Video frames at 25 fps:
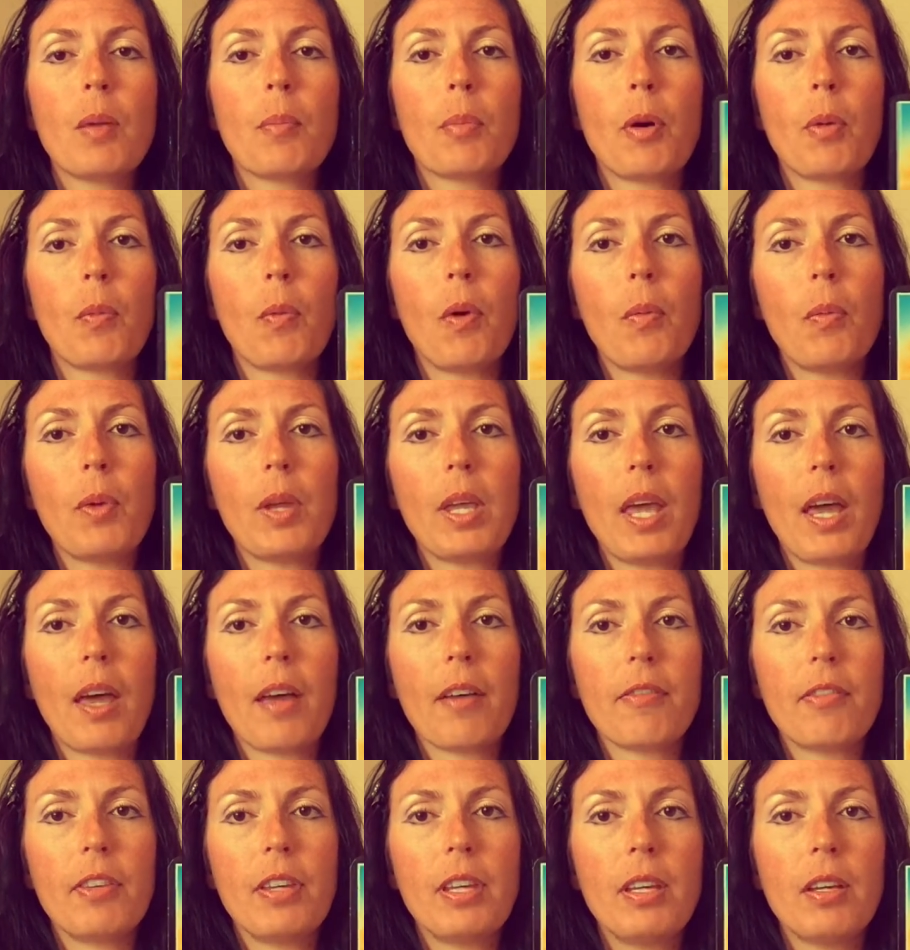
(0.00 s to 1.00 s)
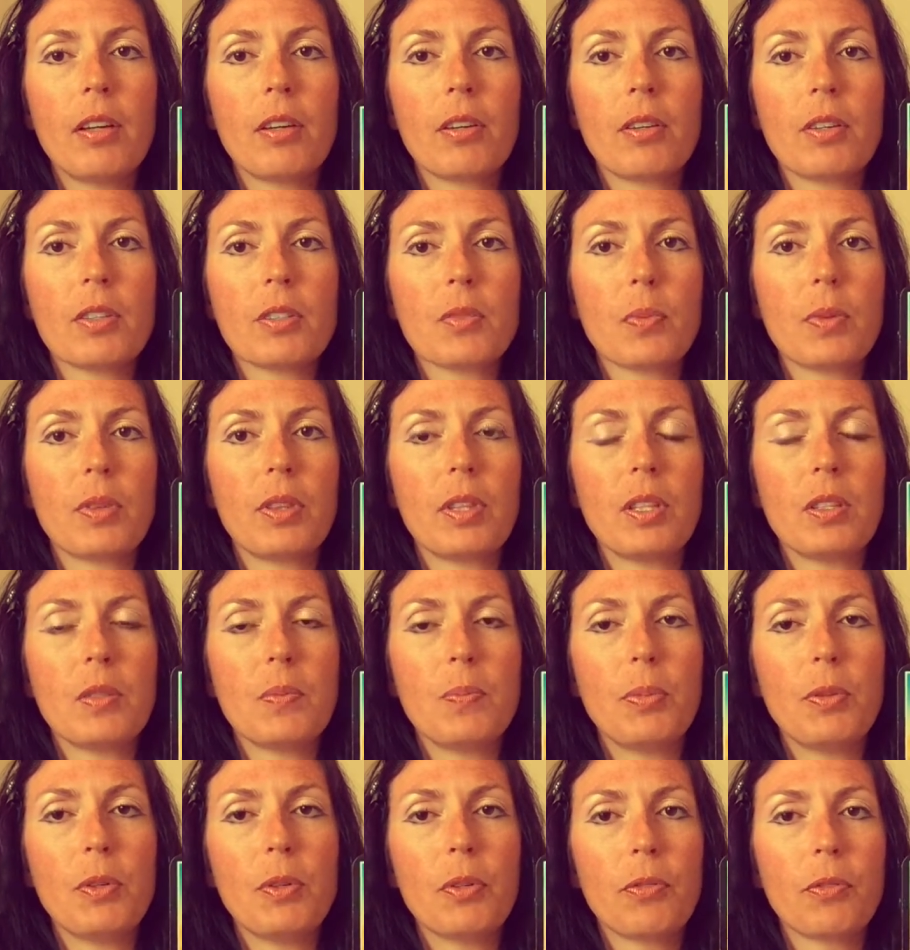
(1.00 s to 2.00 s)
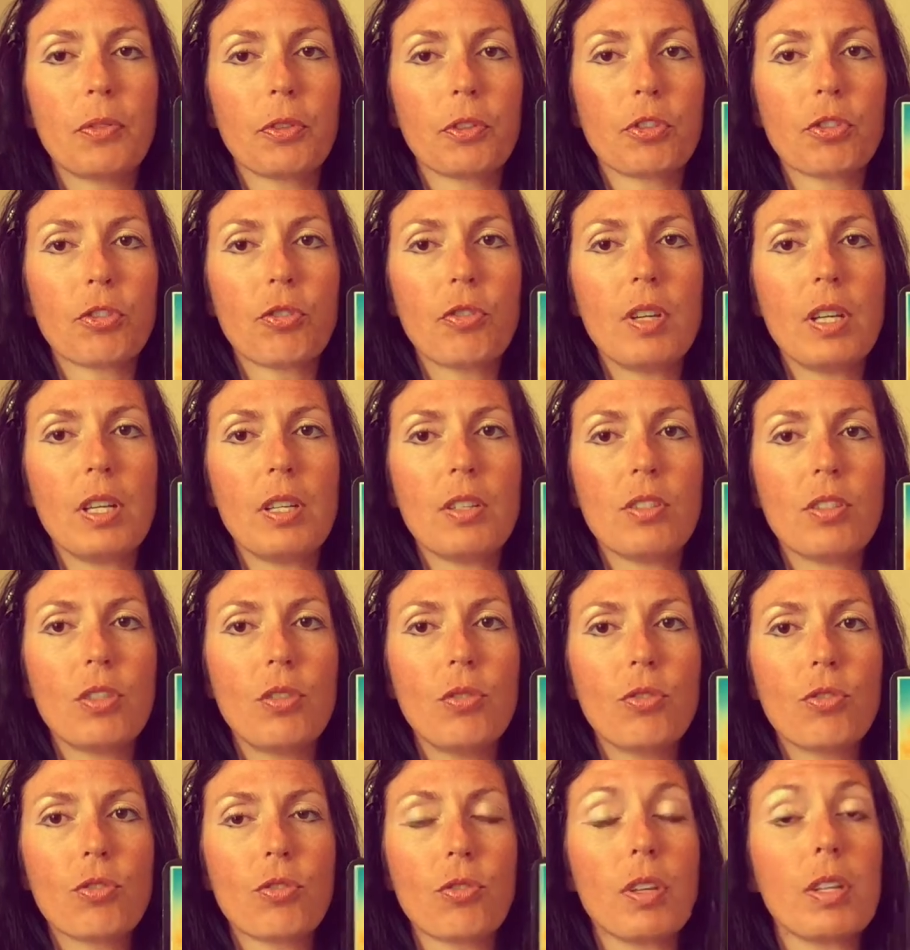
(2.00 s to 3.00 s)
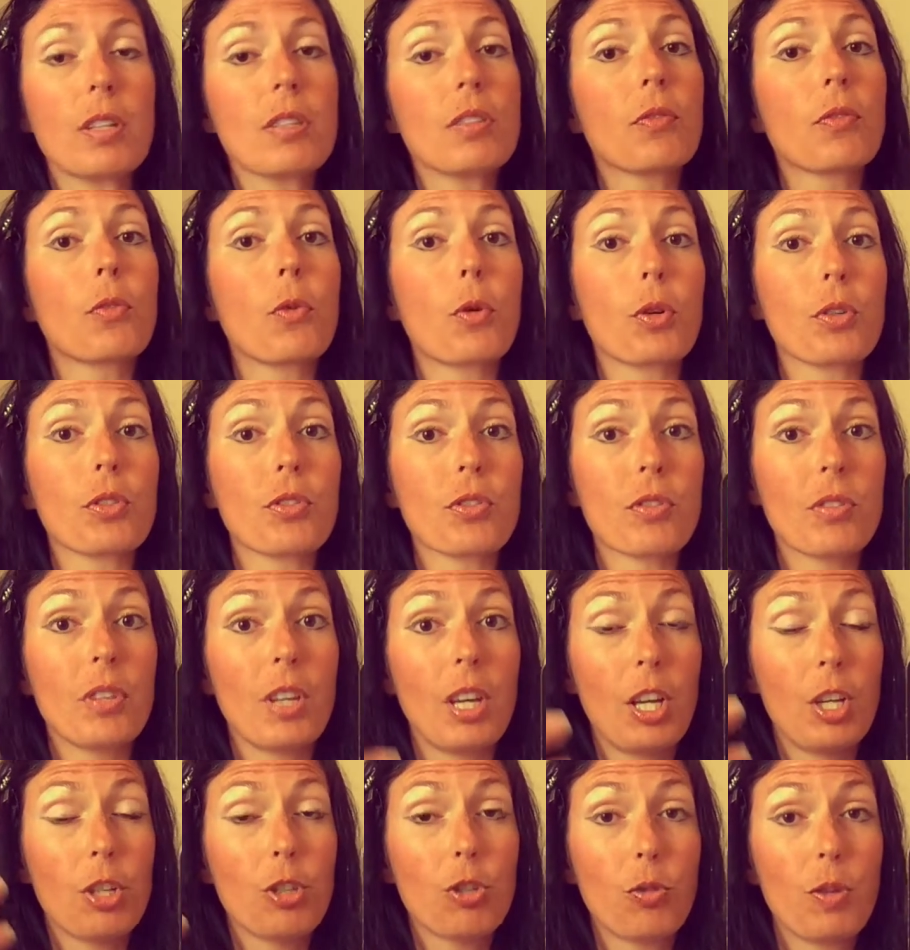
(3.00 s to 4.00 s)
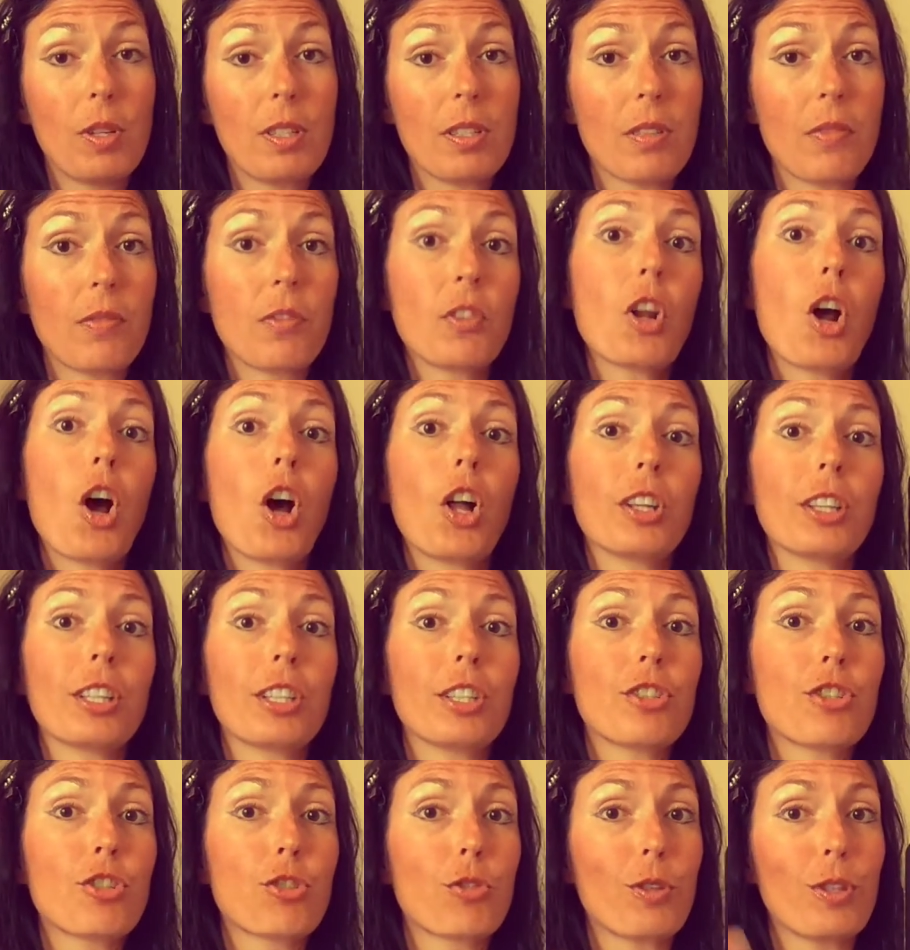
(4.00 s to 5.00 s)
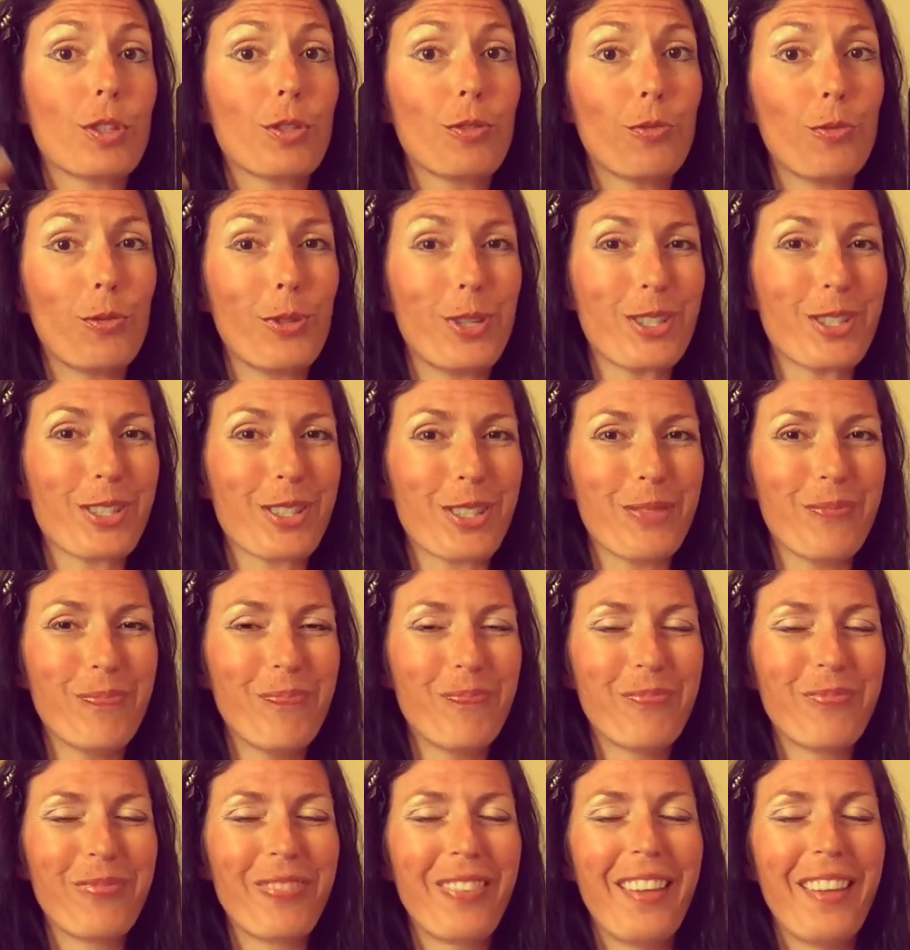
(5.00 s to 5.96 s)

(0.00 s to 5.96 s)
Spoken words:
But what we have here is with these beautiful trees, two trees, of course, trees of knowledge, trees of wisdom.